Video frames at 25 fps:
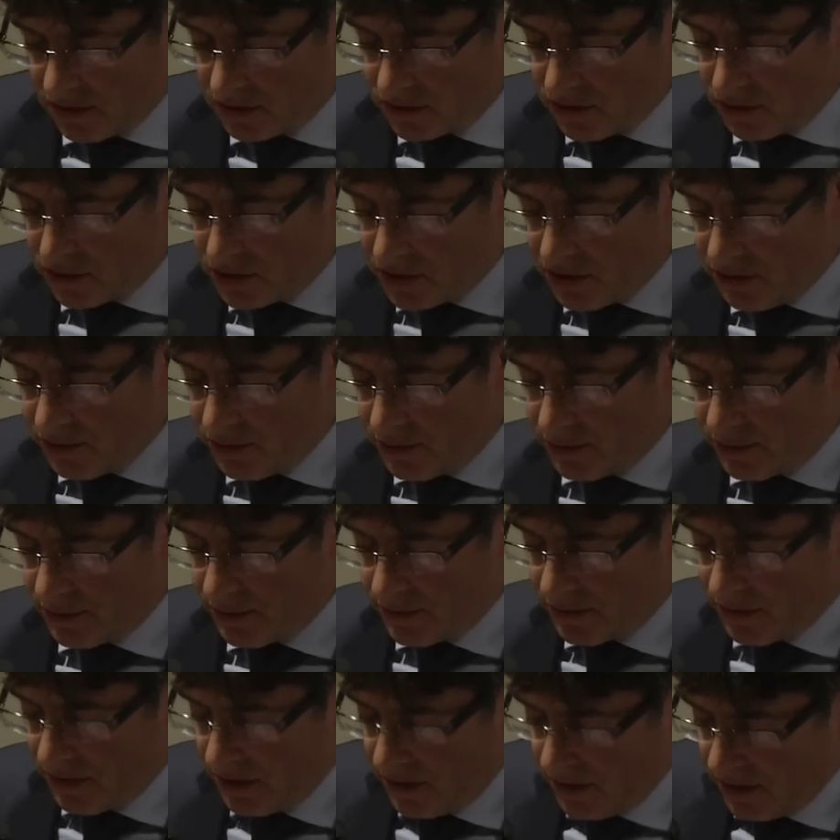
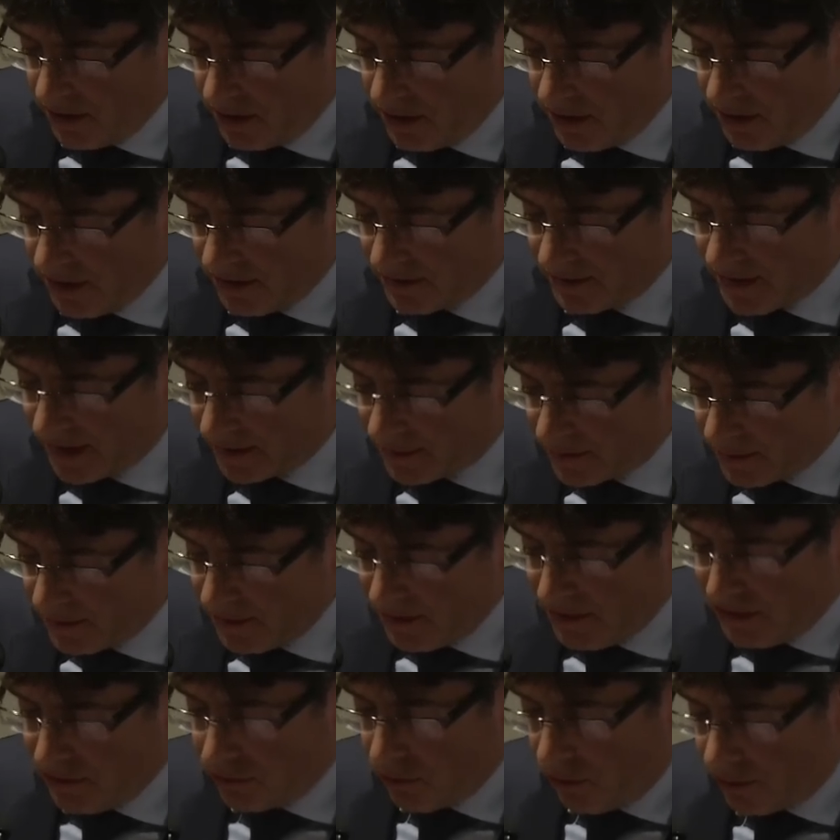conclude that
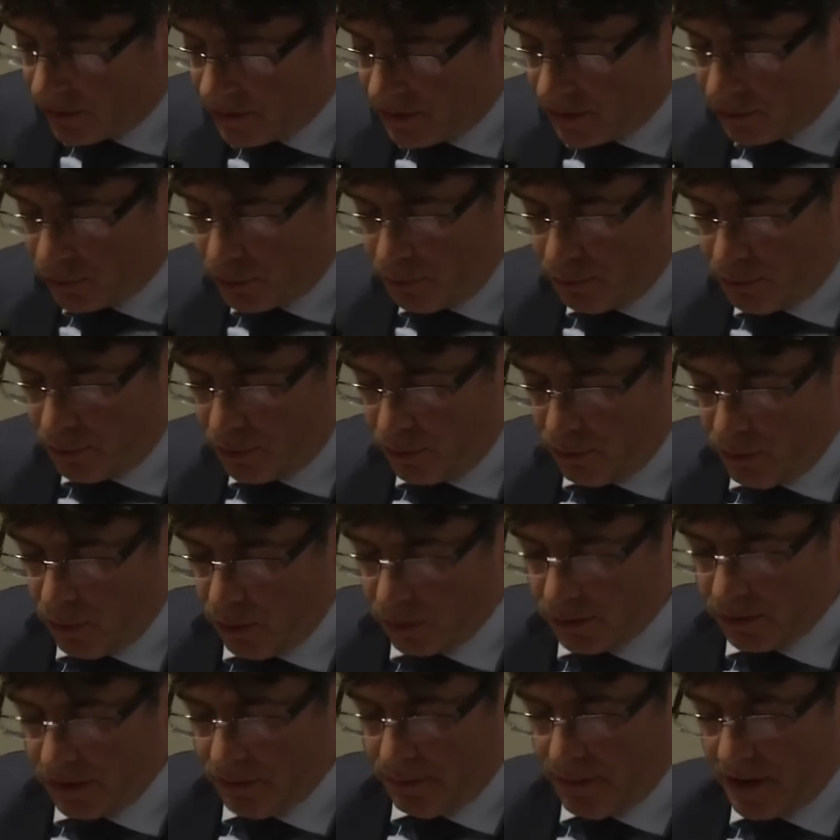in order to
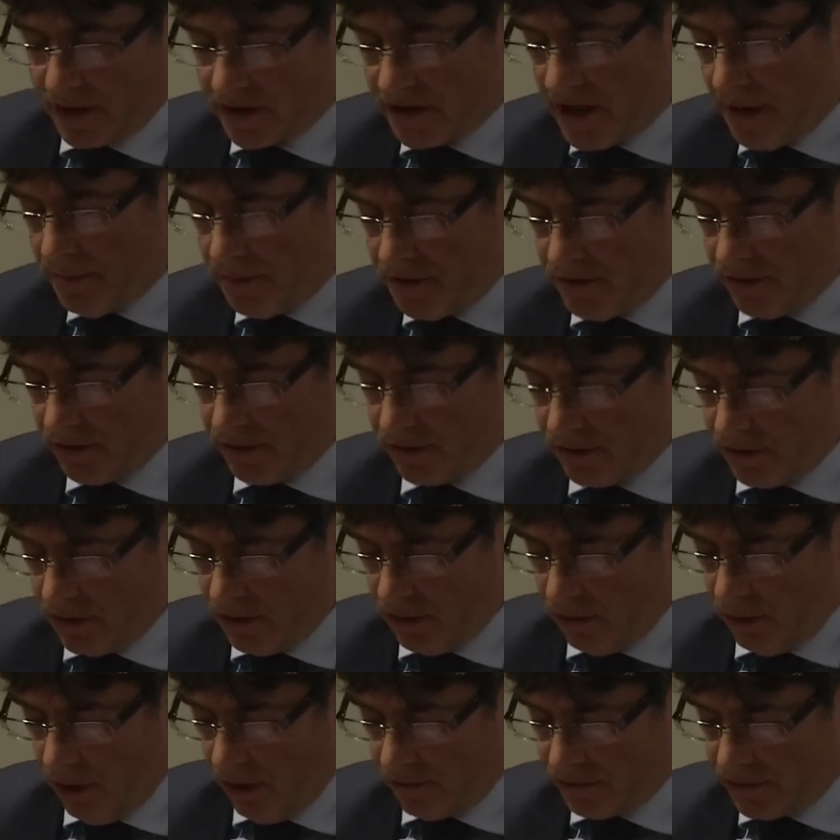promote the perception
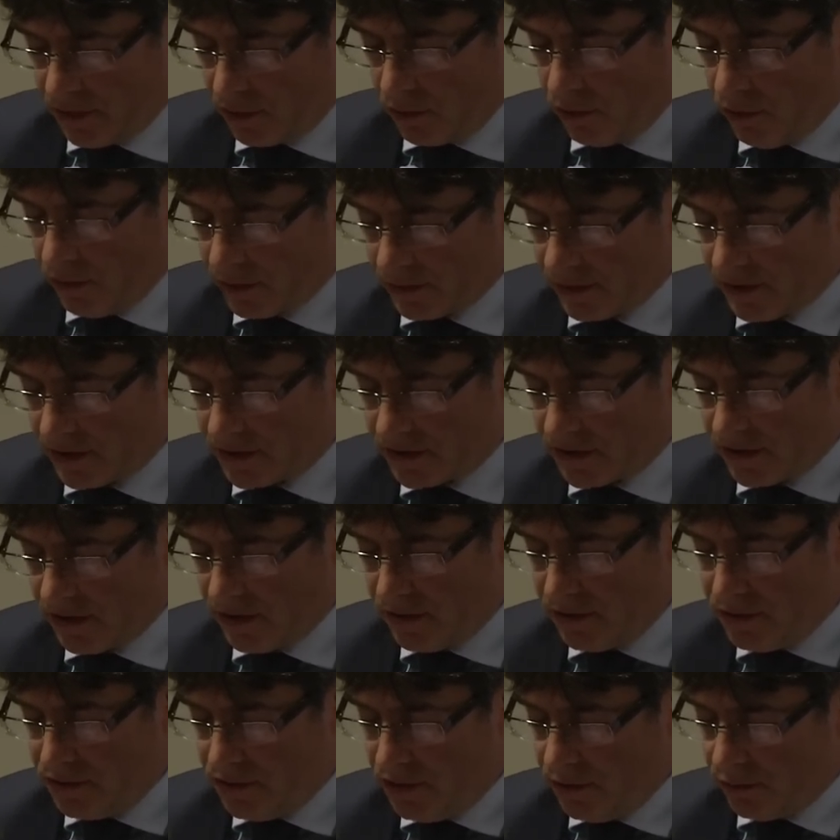of the court as
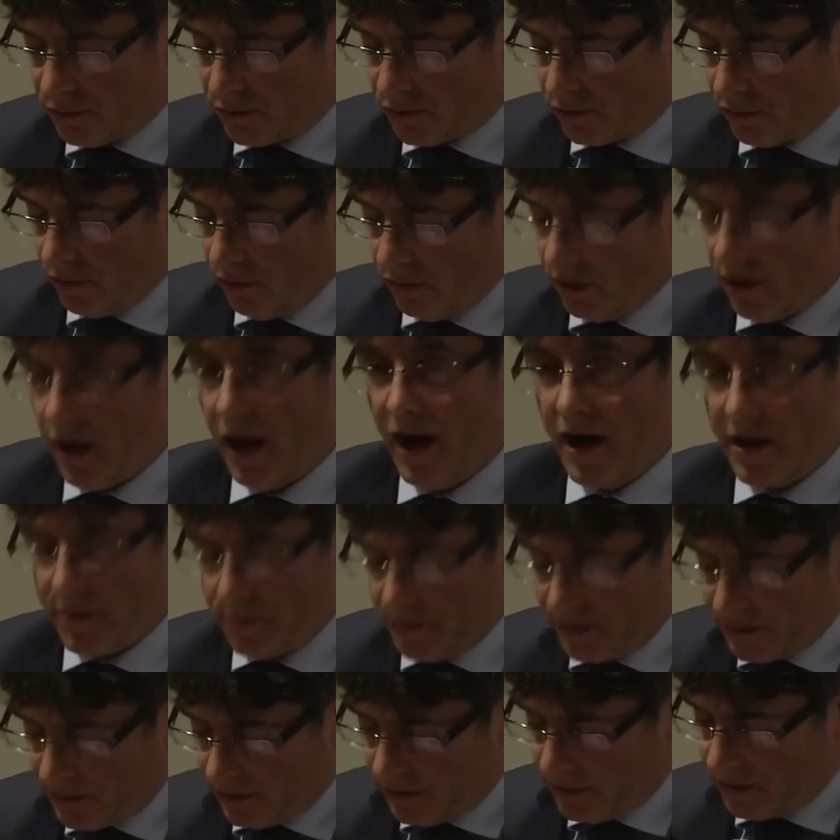a neutral
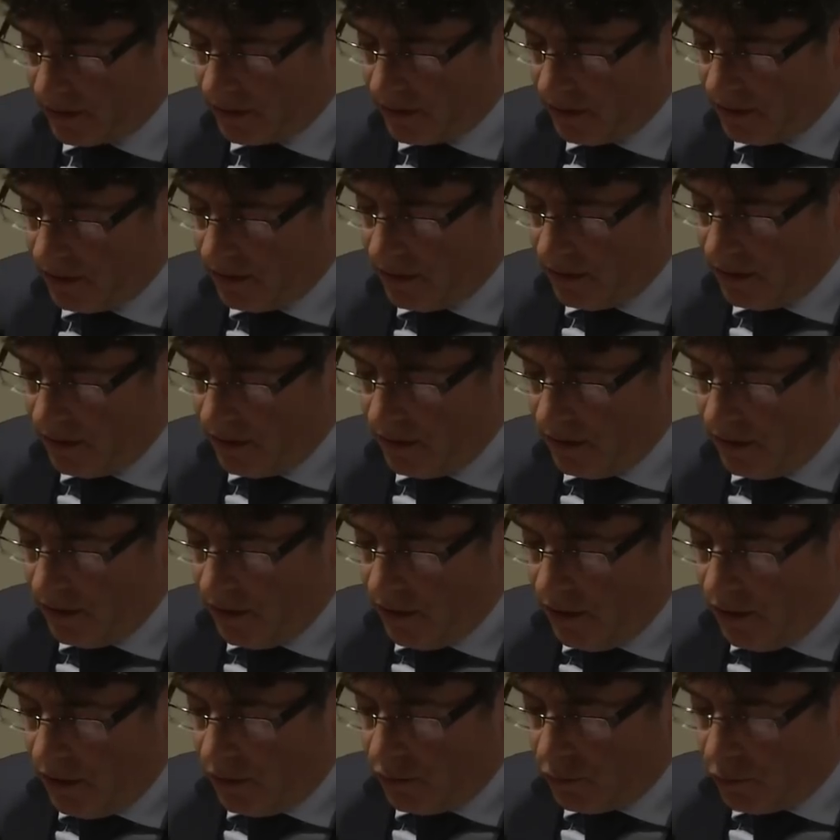arbiter
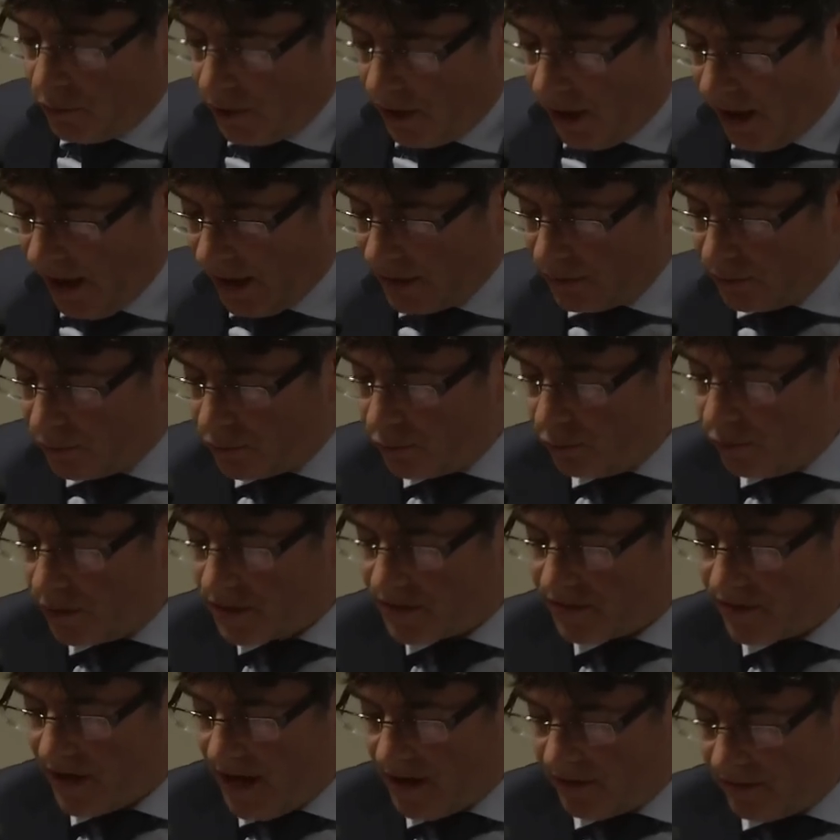and to
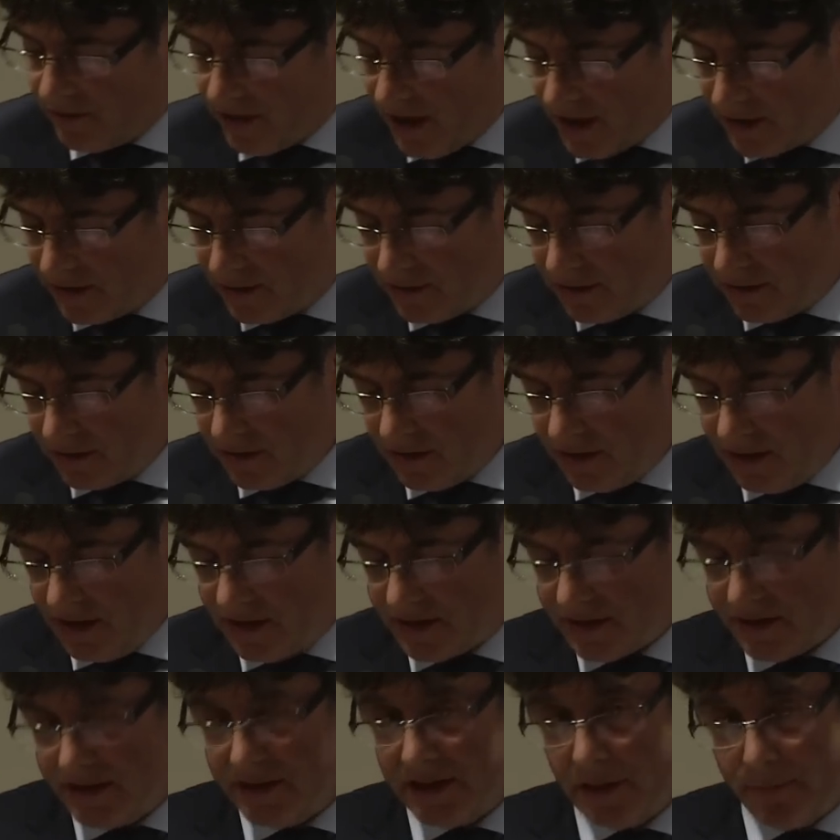strengthen
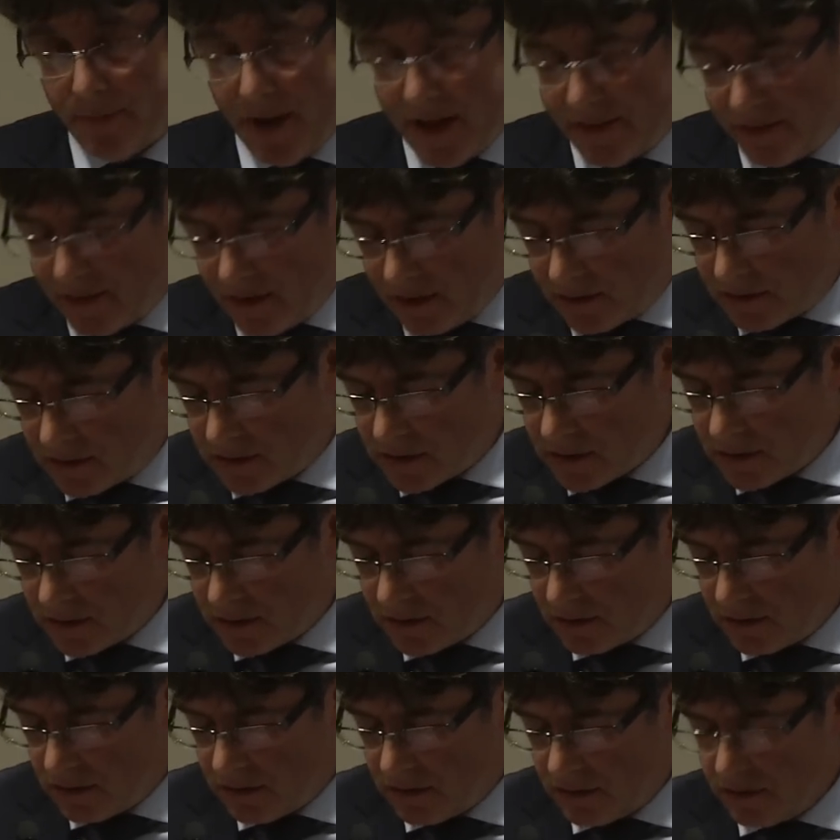its
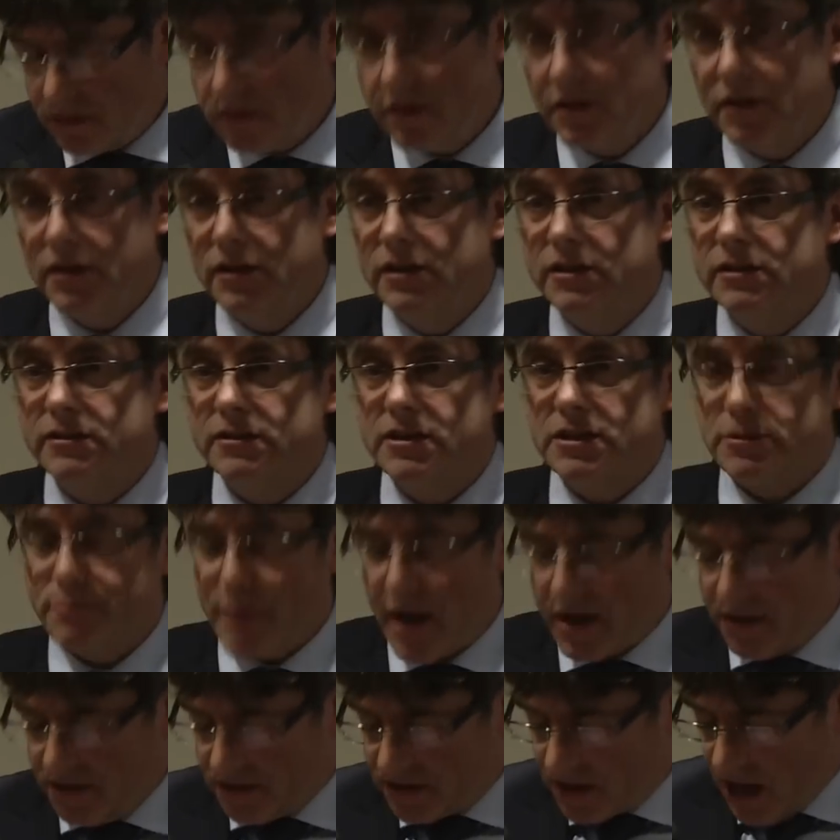independence, the
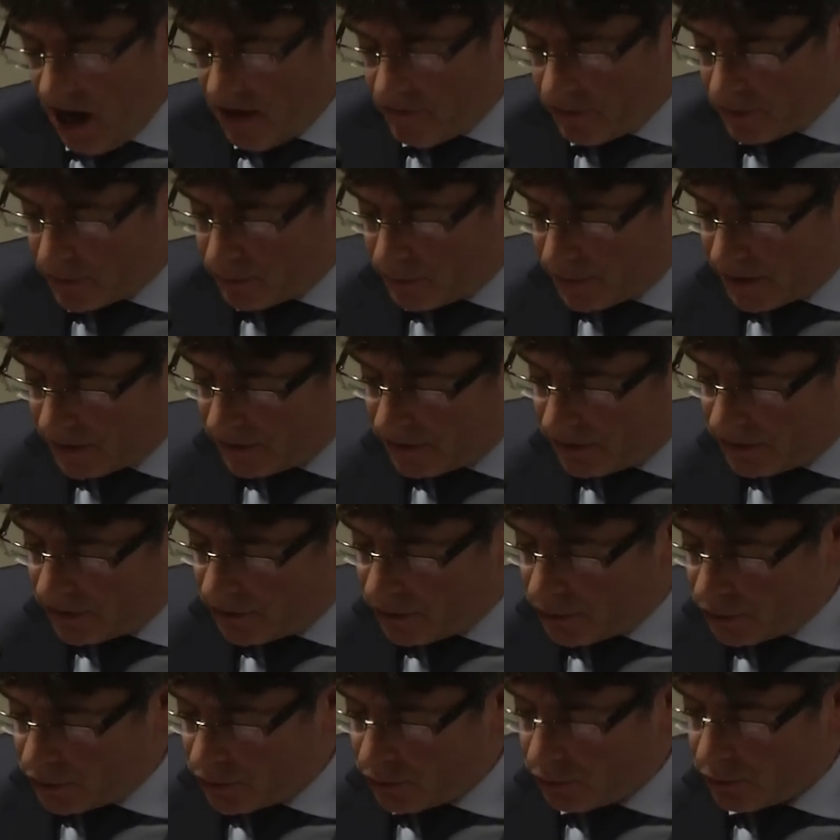Spanish government
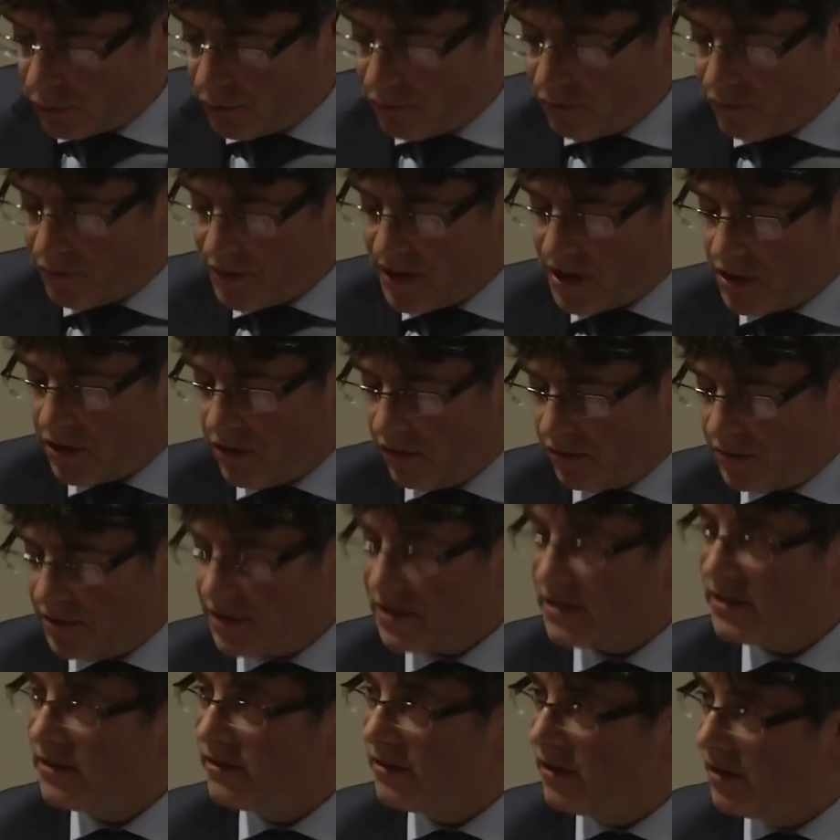should
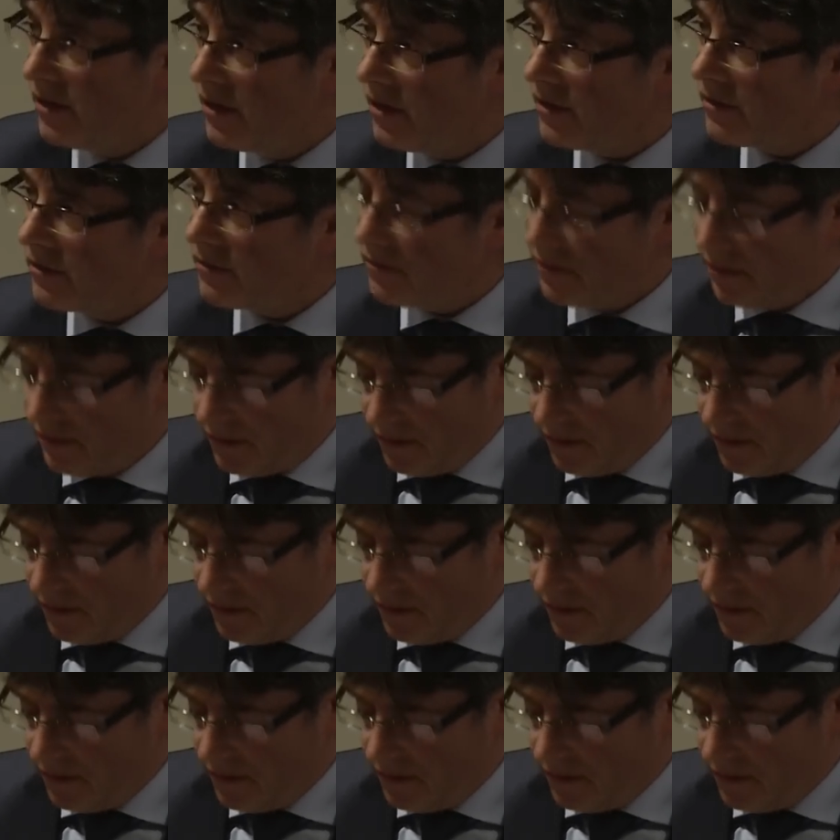reconsider